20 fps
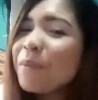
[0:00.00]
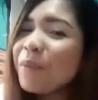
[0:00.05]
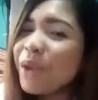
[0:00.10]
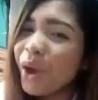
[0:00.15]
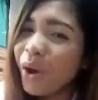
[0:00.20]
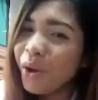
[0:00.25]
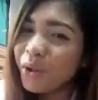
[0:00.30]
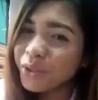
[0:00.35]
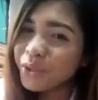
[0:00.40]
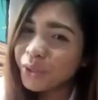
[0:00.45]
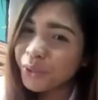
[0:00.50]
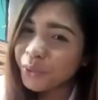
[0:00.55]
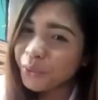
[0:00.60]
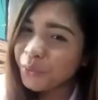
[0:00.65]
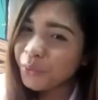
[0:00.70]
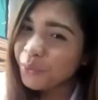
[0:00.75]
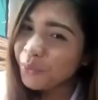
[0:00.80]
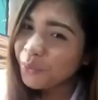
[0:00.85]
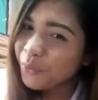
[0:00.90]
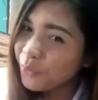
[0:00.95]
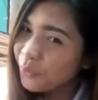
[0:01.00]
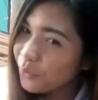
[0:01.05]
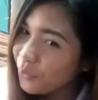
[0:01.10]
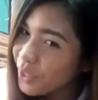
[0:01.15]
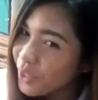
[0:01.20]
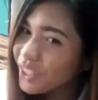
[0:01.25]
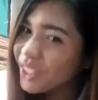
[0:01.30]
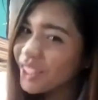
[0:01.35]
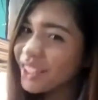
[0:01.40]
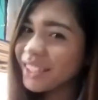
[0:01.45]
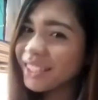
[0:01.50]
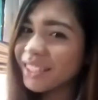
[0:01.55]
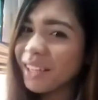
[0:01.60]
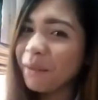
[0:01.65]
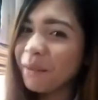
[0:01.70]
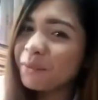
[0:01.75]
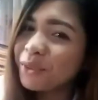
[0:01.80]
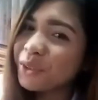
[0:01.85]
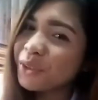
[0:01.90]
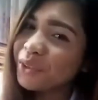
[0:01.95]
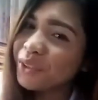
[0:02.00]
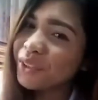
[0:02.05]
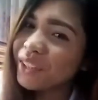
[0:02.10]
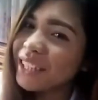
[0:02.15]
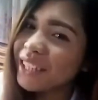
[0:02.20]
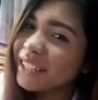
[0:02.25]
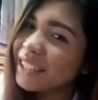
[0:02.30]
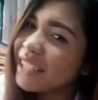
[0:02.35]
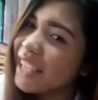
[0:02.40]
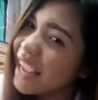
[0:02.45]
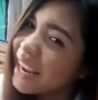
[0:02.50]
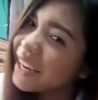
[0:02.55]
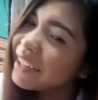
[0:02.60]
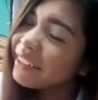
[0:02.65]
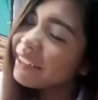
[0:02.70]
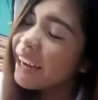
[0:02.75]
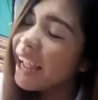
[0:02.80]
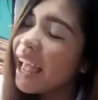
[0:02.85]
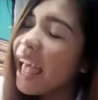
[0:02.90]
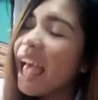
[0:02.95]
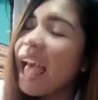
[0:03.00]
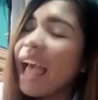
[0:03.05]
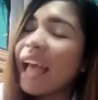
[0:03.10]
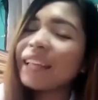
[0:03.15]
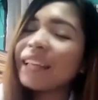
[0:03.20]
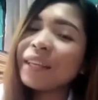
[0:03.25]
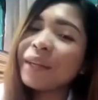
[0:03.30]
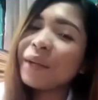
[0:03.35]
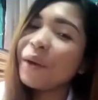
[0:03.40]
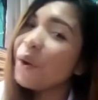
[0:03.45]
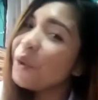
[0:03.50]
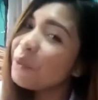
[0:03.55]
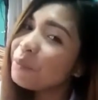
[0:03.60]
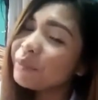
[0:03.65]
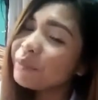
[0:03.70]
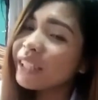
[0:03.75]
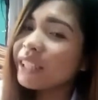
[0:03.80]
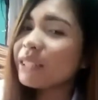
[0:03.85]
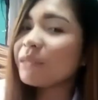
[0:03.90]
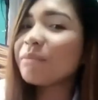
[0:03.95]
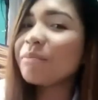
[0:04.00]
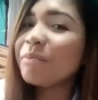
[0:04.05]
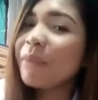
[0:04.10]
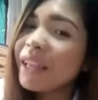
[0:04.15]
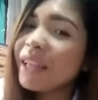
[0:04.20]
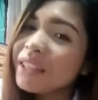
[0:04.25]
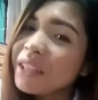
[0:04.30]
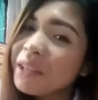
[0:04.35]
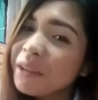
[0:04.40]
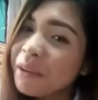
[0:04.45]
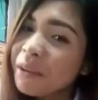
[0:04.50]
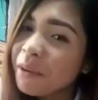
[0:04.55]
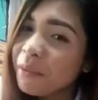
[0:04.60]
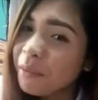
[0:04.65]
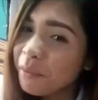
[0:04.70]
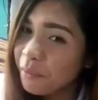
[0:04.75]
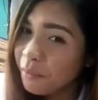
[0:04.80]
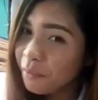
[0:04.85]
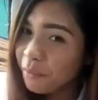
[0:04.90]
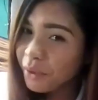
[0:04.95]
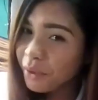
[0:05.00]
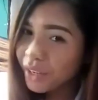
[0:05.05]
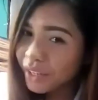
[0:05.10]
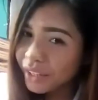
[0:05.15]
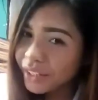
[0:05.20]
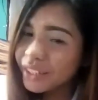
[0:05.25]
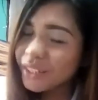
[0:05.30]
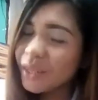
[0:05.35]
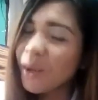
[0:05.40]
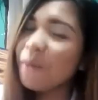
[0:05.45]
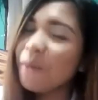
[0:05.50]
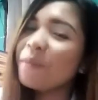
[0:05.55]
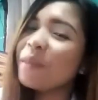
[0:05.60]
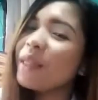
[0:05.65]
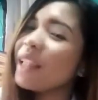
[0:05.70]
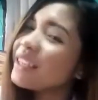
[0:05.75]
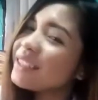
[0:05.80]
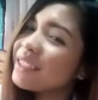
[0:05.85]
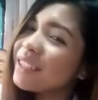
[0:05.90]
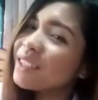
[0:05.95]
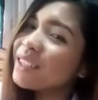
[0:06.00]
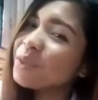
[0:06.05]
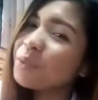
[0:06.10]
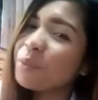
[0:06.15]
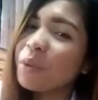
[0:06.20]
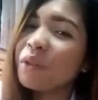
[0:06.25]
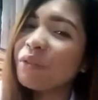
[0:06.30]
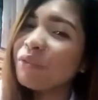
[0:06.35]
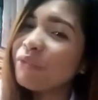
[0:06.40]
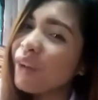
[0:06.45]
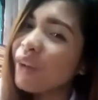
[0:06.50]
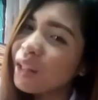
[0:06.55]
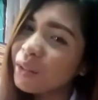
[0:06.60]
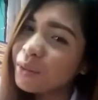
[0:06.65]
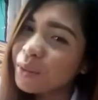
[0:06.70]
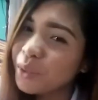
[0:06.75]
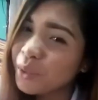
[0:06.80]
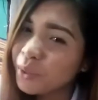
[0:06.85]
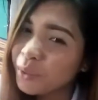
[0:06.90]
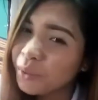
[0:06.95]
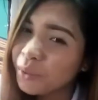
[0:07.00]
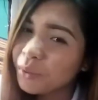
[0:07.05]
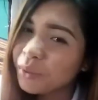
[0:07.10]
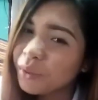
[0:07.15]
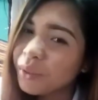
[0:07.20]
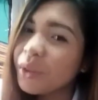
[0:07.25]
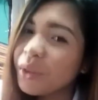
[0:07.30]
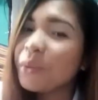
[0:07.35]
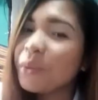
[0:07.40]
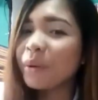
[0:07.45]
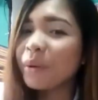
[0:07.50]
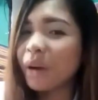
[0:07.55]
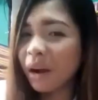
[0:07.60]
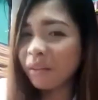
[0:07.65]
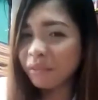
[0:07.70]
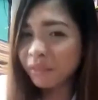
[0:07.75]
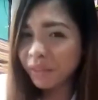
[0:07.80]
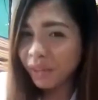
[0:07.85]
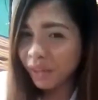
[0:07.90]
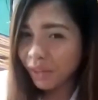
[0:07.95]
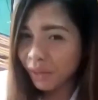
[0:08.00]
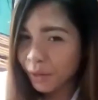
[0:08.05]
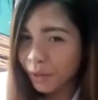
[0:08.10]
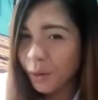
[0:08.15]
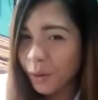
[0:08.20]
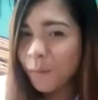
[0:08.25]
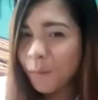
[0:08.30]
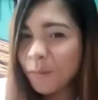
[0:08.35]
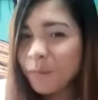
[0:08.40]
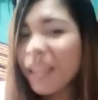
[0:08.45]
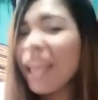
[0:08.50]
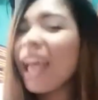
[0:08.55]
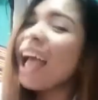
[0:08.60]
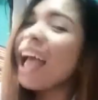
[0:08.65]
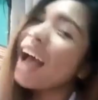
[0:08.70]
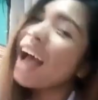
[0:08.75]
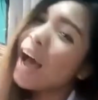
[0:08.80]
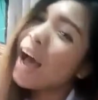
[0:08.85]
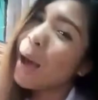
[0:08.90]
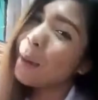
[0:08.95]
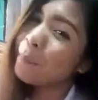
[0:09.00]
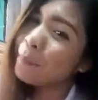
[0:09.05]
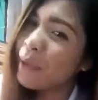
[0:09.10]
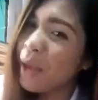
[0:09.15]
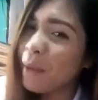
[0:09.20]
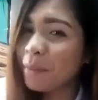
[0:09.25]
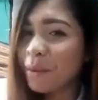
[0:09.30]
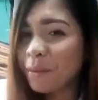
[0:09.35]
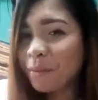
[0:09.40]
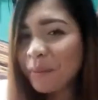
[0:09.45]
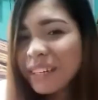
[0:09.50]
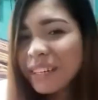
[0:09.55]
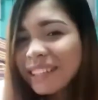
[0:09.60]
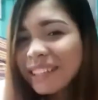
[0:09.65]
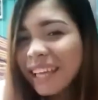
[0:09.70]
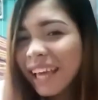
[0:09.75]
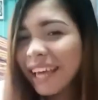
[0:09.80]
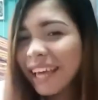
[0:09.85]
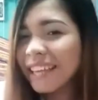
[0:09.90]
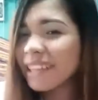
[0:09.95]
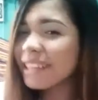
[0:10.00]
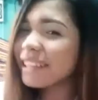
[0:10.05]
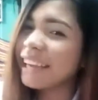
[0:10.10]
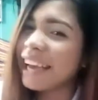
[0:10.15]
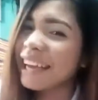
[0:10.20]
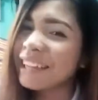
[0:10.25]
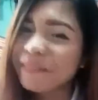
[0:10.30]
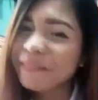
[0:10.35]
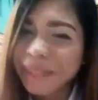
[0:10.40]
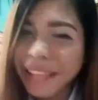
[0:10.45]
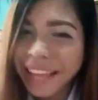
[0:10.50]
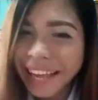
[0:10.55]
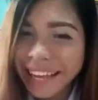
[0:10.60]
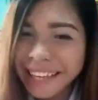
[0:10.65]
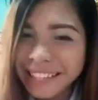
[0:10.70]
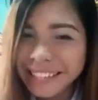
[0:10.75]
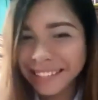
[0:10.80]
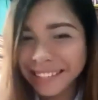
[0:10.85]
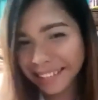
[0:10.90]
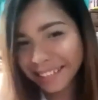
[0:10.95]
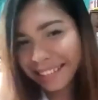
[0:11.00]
Meow wishes come true this year, and I hope that many years of blessings will follow you wherever you go. Happy, happy birthday! God bless!